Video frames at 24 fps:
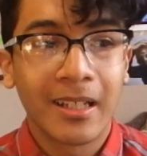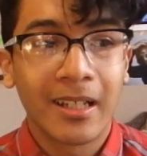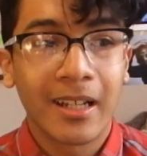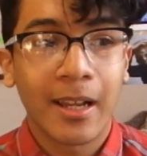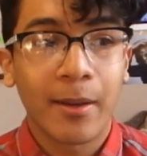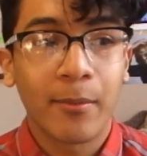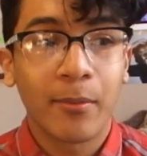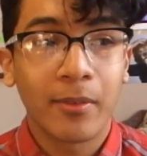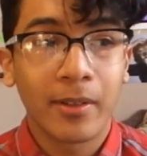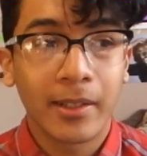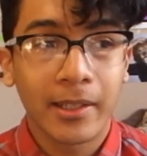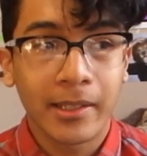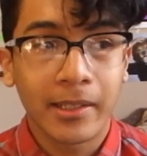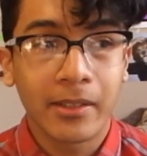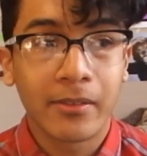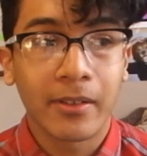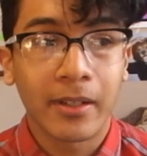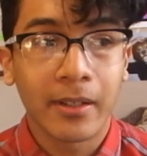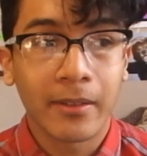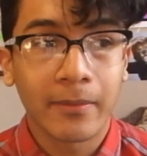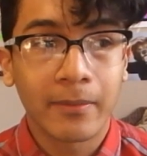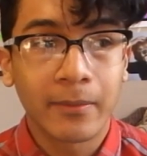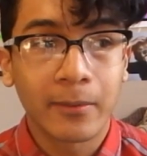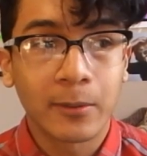I'm really
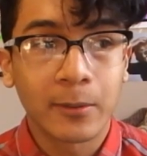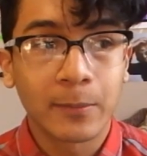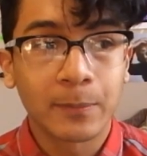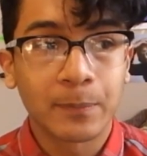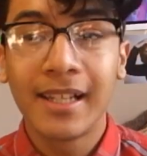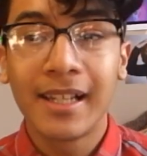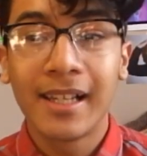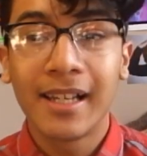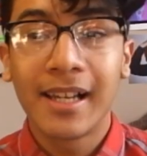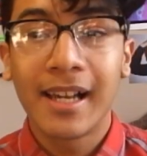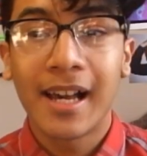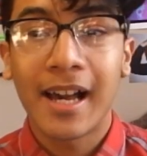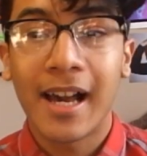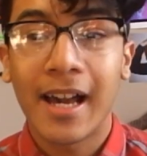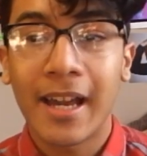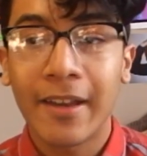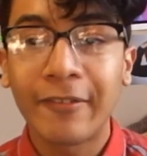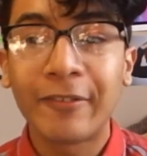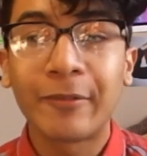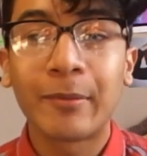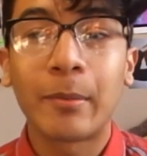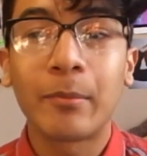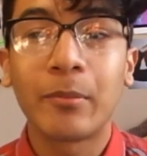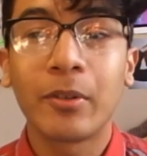grateful.
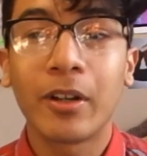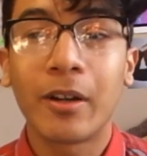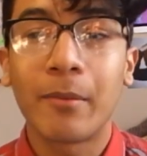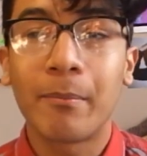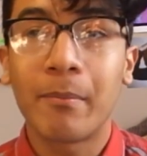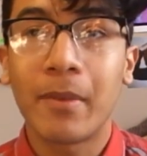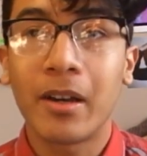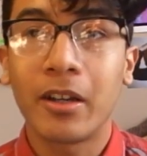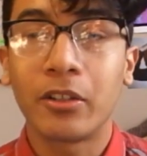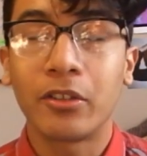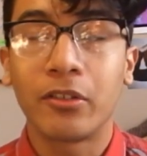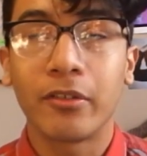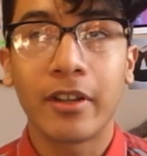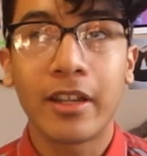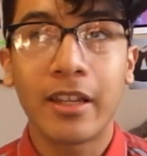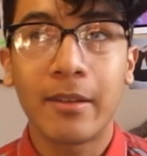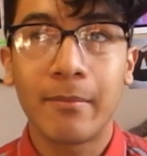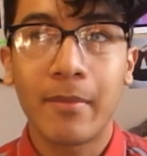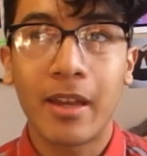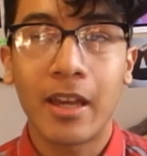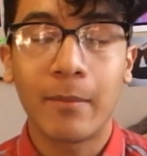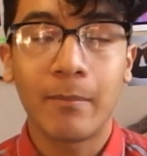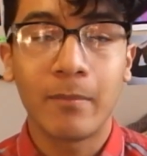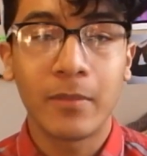I remember a
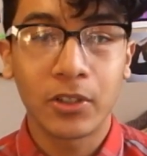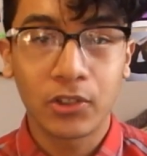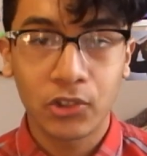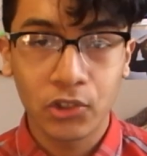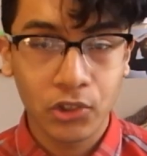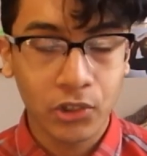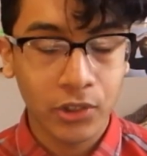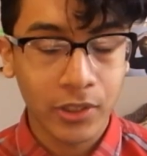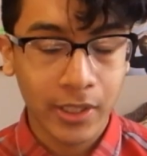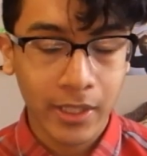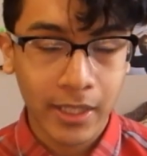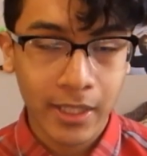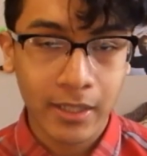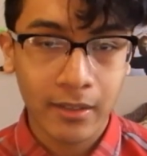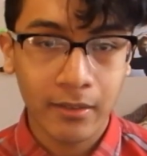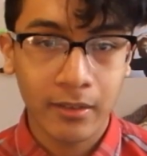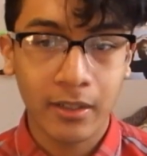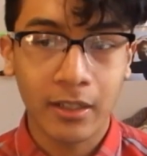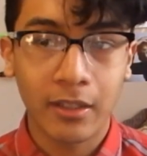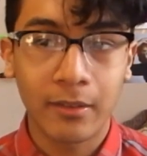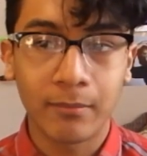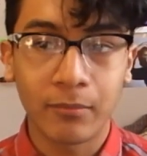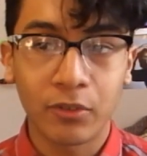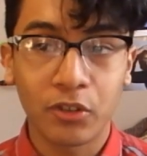great man, Chris
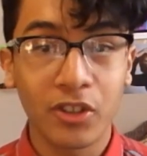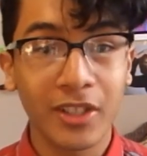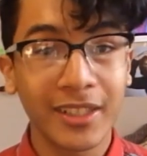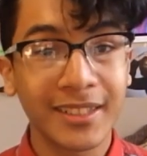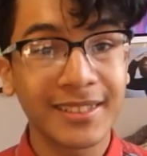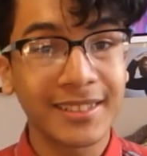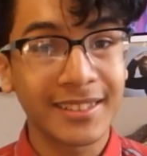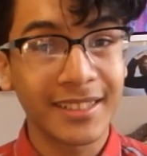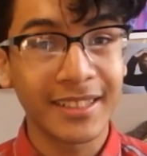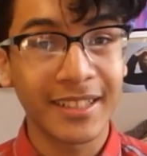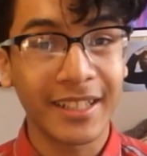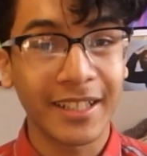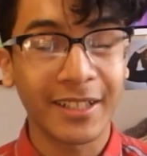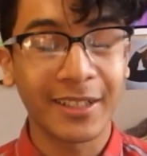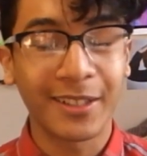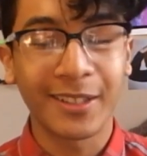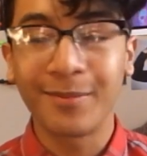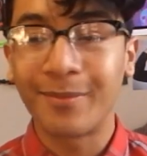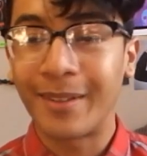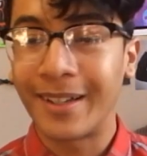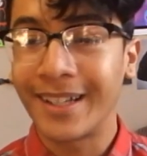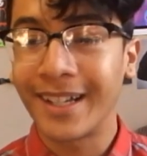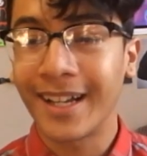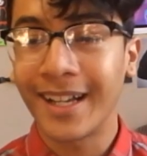
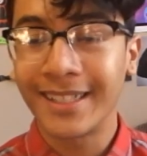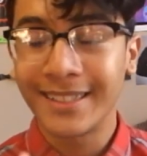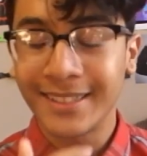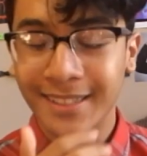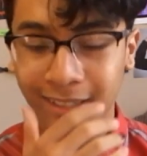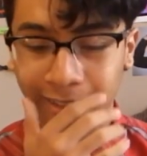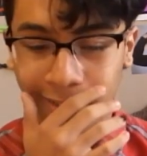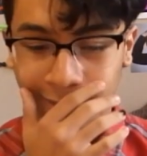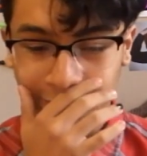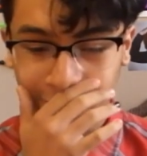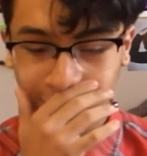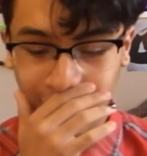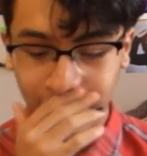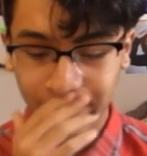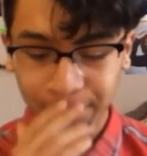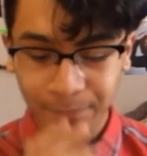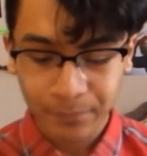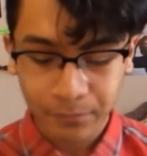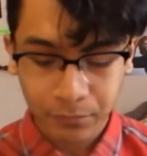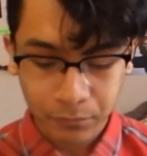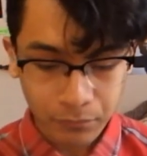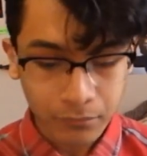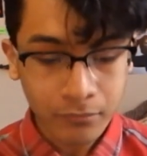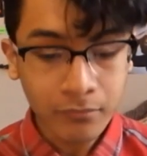Danino, my guidance counselor.
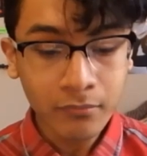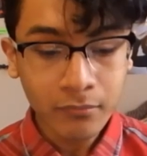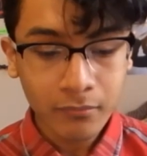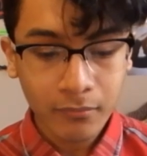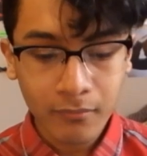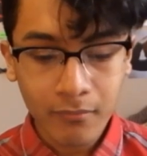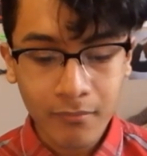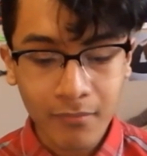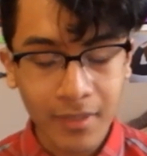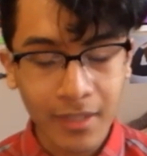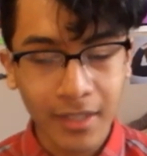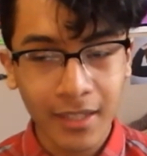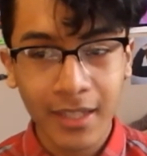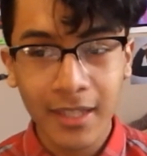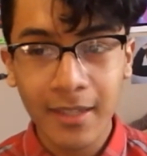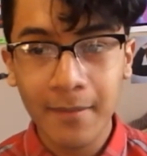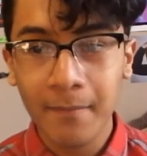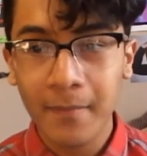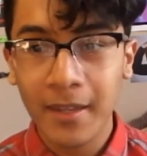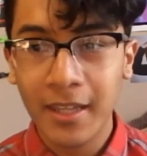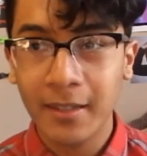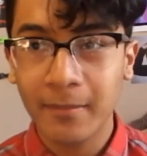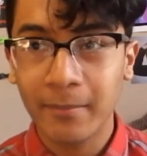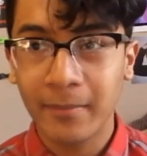He
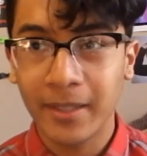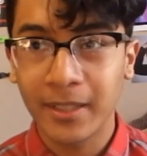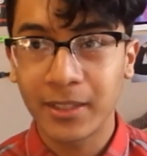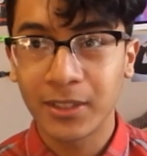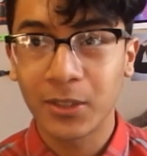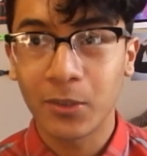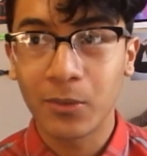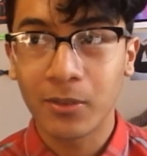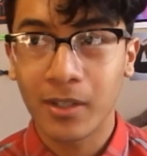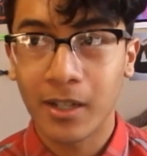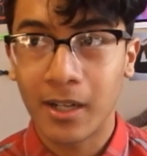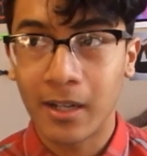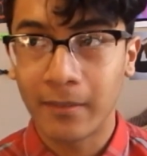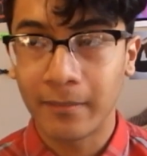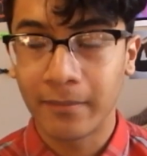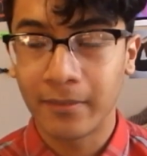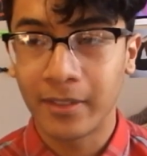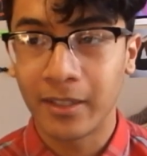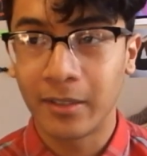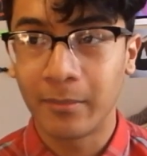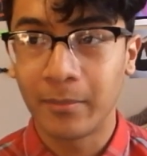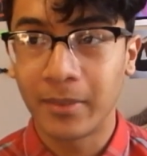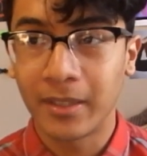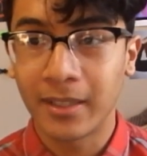made me so
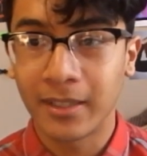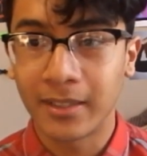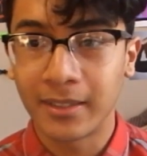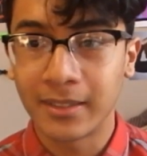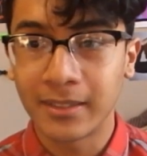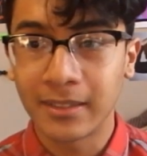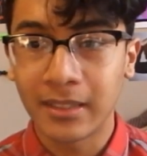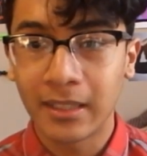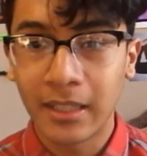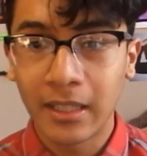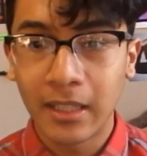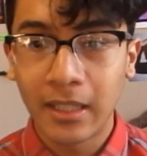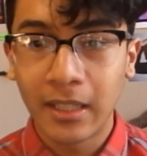confident because